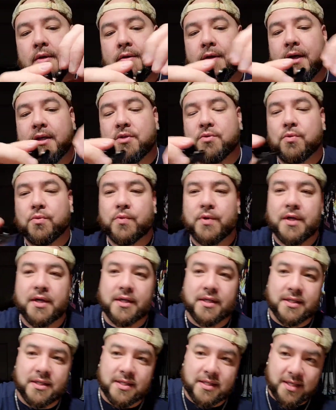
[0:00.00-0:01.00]
that's where we're
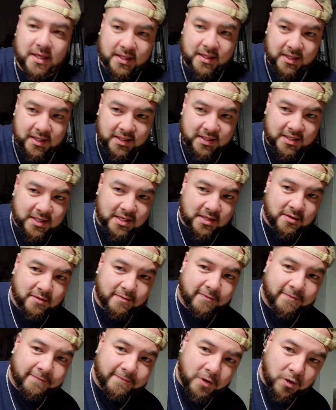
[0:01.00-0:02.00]
going to stick these little
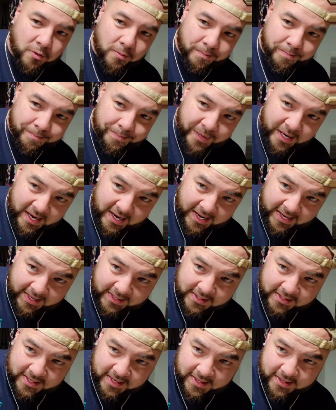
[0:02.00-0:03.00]
foam
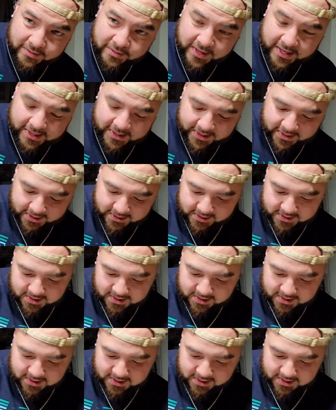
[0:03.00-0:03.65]
pads at right here.